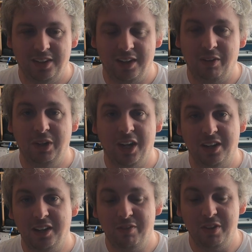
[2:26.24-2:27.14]
I
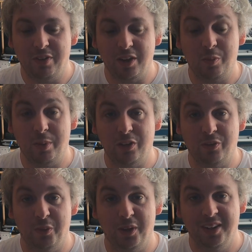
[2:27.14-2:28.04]
could definitely find space
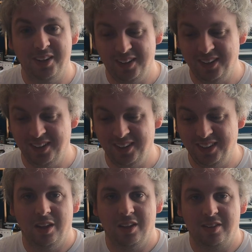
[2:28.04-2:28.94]
for one.
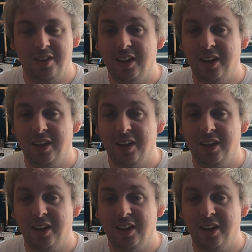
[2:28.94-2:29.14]
So